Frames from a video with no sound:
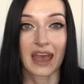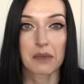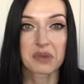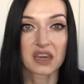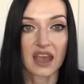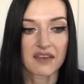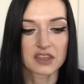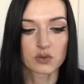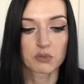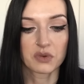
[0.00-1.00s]
happy to have
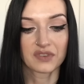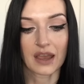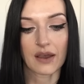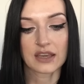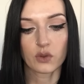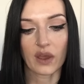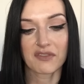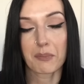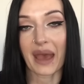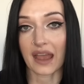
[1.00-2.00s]
this one moved out. I do
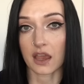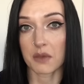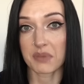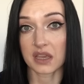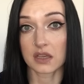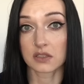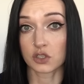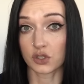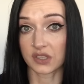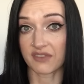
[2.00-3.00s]
have a backup because
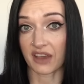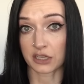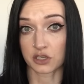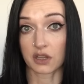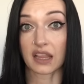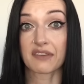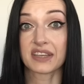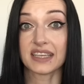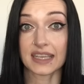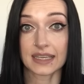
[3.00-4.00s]
Juicy Fashion
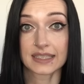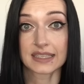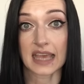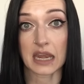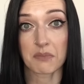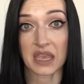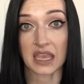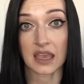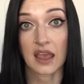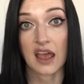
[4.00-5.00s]
11 did send
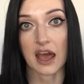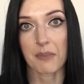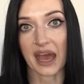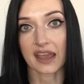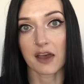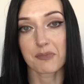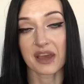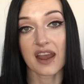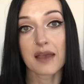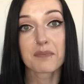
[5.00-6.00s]
me a backup,
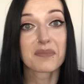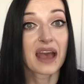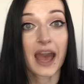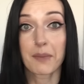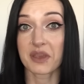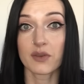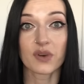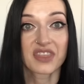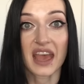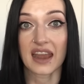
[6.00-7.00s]
and I'm happy
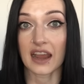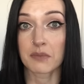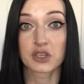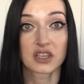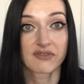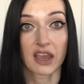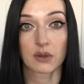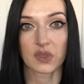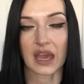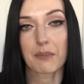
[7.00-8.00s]
with that. I'm just
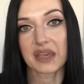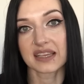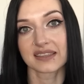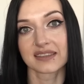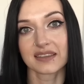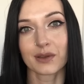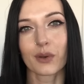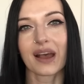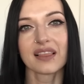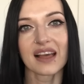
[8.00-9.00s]
fine with that because, you know,
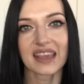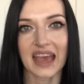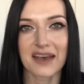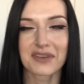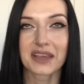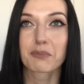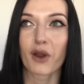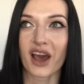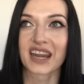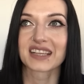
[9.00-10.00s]
I like having
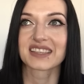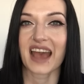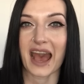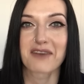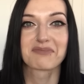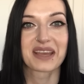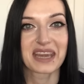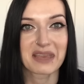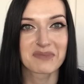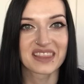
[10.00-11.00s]
products that have my
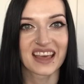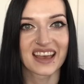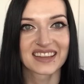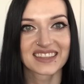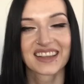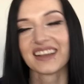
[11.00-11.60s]
name in that,